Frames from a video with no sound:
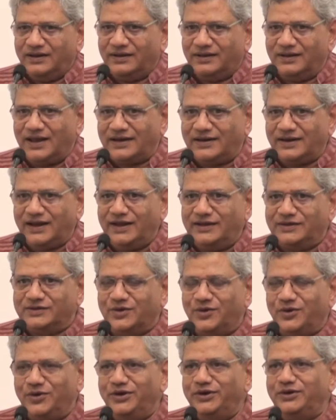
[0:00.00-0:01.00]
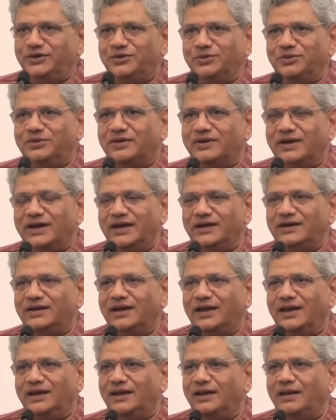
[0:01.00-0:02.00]
that is going to
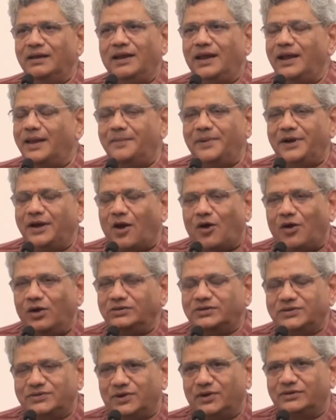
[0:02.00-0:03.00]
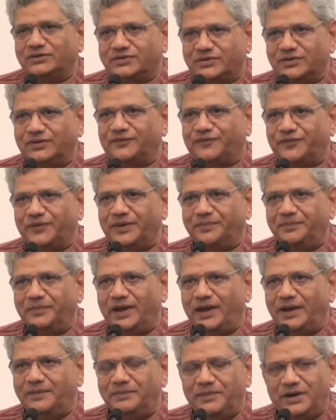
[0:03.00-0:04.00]
create a I mean, all sorts of,
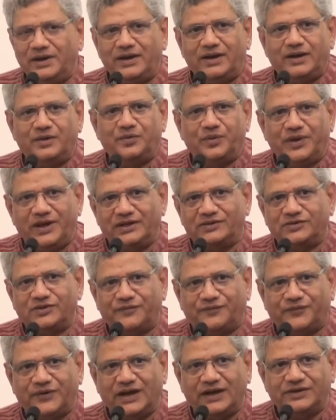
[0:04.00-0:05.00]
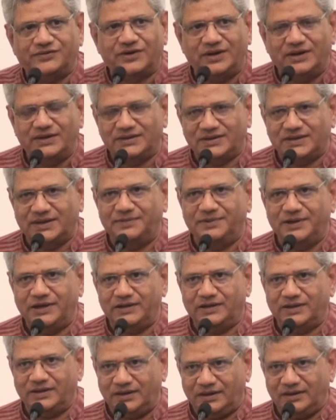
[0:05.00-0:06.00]
a myriad ways of financial
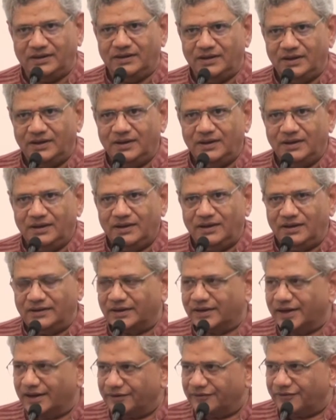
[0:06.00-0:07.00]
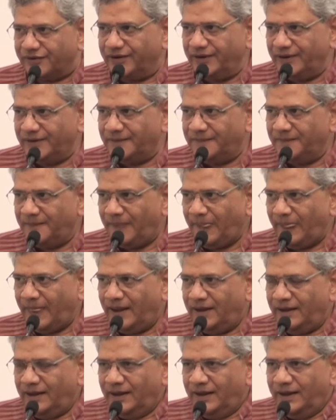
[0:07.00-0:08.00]
instability in the country.
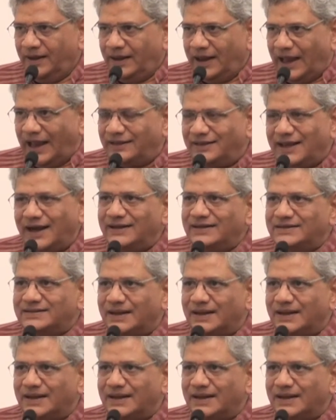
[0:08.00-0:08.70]
And that is